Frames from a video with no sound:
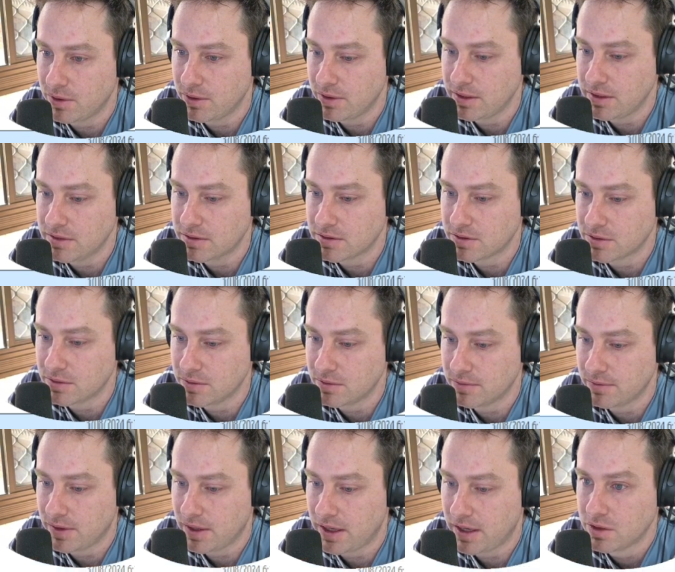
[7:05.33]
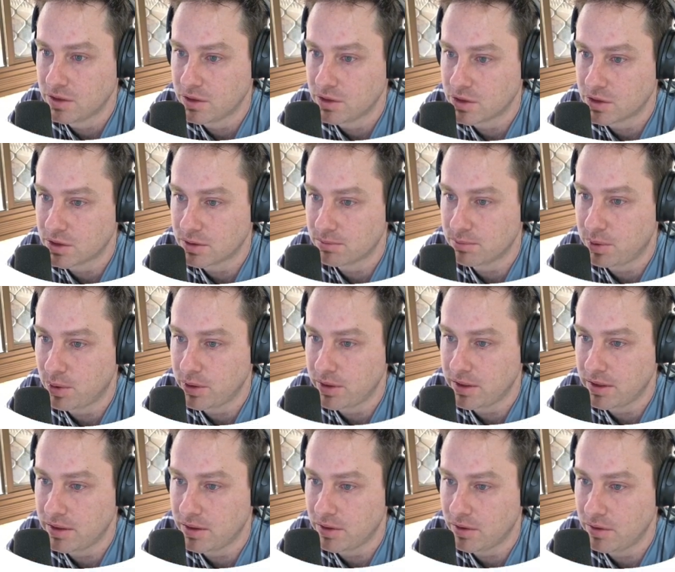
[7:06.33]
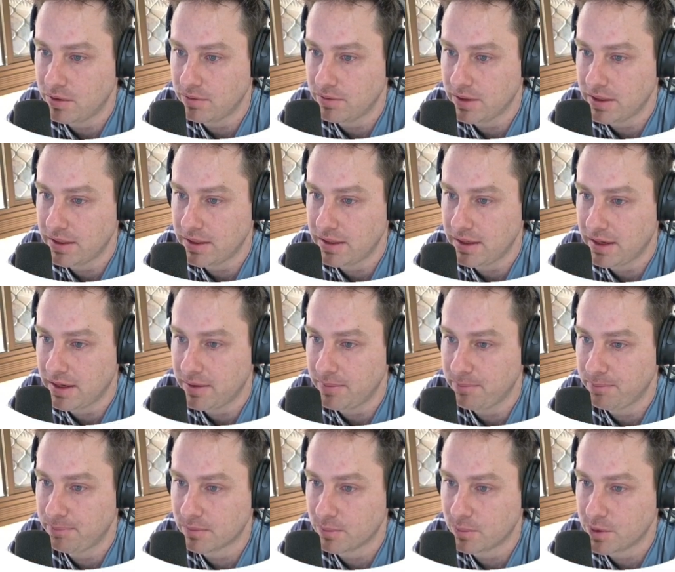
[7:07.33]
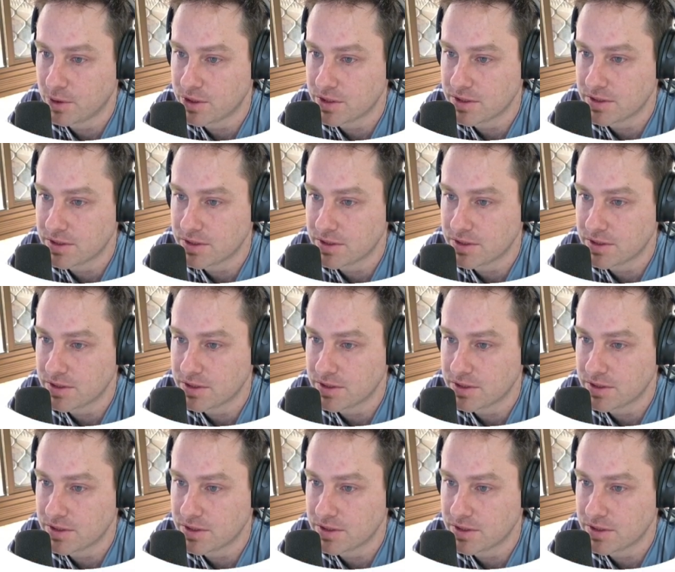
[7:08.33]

into VAE. You should put it over here which is